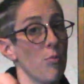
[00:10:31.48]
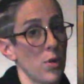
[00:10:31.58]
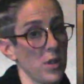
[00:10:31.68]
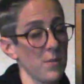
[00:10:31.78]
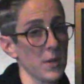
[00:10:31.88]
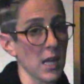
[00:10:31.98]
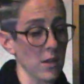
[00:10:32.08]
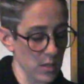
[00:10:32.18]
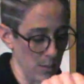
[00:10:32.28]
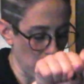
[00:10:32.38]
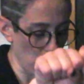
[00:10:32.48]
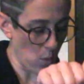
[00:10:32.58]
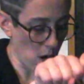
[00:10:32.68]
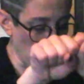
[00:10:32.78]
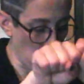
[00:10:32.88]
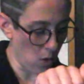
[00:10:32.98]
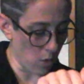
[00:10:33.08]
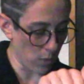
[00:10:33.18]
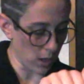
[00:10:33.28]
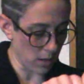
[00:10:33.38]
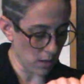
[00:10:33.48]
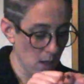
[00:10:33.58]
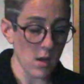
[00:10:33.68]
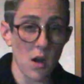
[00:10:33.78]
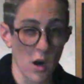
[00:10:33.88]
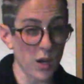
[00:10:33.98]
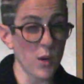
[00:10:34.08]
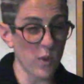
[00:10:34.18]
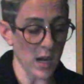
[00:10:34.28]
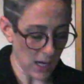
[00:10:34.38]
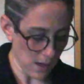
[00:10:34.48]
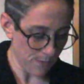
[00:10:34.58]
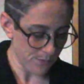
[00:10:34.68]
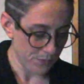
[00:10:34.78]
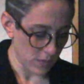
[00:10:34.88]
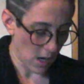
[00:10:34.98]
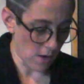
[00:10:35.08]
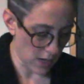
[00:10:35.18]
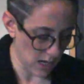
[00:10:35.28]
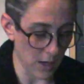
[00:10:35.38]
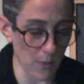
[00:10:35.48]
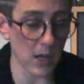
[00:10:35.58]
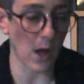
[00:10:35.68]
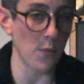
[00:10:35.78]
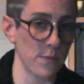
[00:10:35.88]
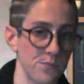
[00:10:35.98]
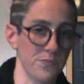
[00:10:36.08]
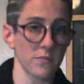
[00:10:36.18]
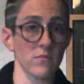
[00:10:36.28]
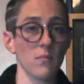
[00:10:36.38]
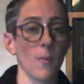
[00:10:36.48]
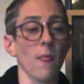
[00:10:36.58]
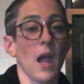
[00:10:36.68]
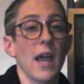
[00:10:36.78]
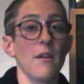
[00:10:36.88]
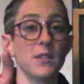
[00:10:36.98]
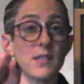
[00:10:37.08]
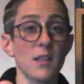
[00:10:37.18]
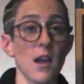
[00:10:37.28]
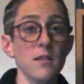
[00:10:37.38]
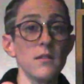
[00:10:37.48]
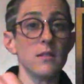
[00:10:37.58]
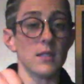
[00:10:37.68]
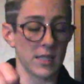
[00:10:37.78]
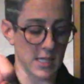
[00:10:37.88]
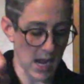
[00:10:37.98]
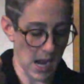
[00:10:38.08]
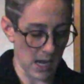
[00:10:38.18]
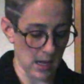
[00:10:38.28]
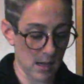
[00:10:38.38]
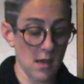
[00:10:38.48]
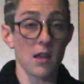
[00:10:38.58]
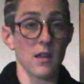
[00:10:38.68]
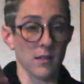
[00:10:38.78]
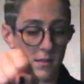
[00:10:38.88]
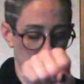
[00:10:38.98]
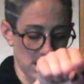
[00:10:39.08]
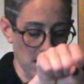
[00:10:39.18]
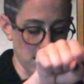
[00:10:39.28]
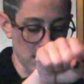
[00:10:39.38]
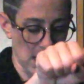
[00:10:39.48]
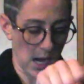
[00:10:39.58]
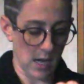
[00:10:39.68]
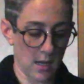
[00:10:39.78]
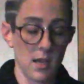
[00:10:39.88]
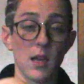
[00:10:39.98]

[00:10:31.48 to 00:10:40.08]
put them together to make one whole word. Are you ready? All right, here we go. I have Sunday, Sunday.